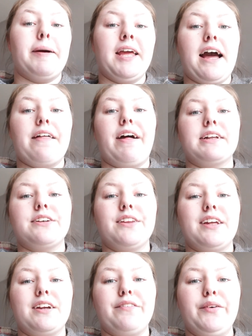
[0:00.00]
But yeah, that's how
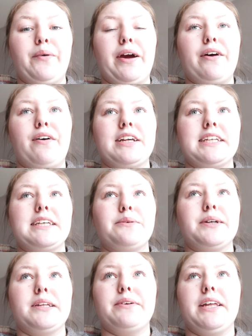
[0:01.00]
the interview went. Honestly,
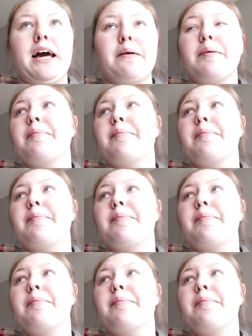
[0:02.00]
really, really happy